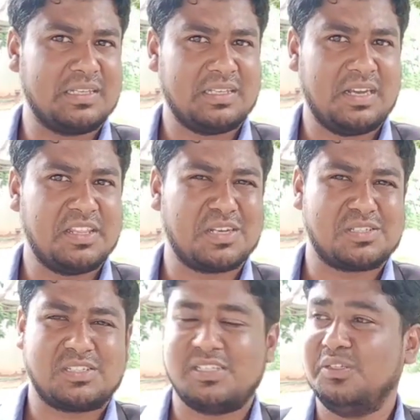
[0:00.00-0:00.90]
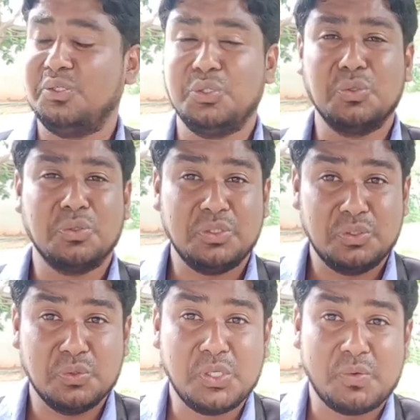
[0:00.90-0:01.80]
another new
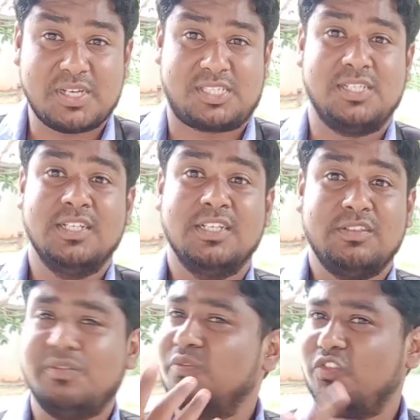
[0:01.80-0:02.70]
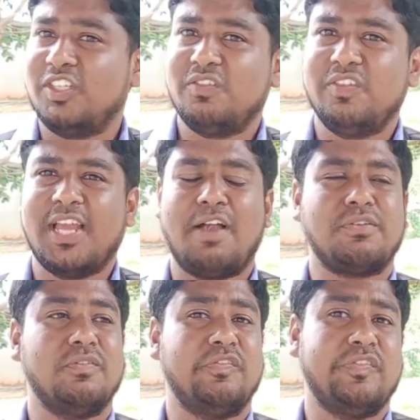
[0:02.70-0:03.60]
universe. Which we
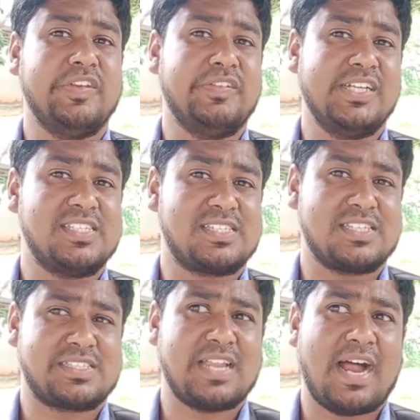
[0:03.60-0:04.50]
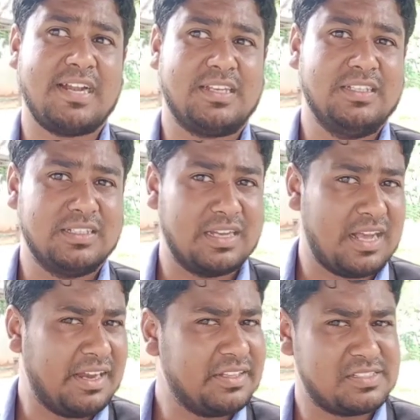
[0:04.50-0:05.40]
will discuss that in
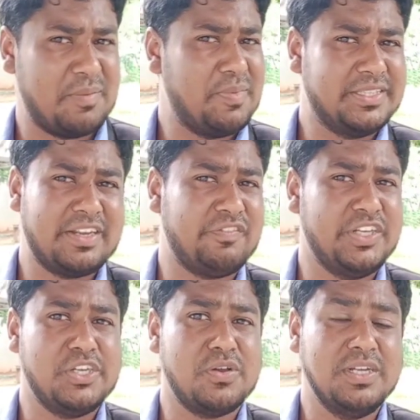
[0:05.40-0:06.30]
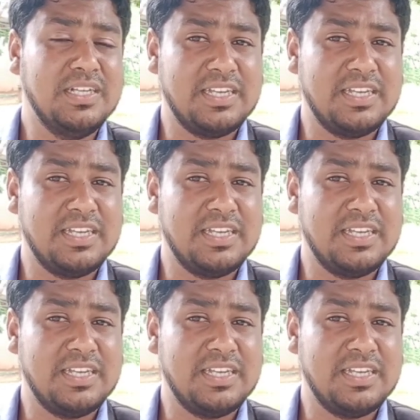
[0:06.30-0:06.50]
some other video in